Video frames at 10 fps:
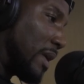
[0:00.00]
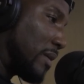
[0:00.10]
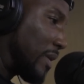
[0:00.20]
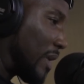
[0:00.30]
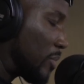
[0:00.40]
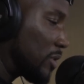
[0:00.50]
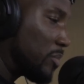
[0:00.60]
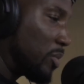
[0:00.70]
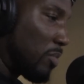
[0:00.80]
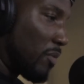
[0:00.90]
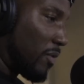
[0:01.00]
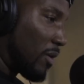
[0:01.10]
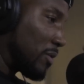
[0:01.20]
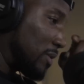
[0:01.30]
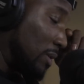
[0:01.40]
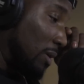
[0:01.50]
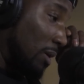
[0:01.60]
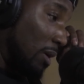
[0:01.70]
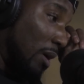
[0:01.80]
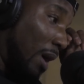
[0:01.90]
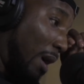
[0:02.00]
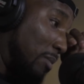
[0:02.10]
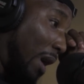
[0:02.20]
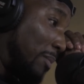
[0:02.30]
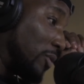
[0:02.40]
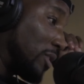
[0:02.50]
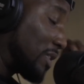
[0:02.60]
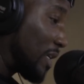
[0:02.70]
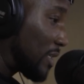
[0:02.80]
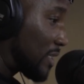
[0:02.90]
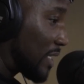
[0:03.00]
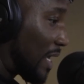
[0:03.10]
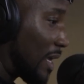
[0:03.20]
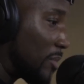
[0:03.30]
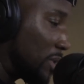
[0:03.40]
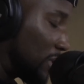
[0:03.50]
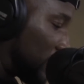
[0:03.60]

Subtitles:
Gotta put the people first. I appreciate your time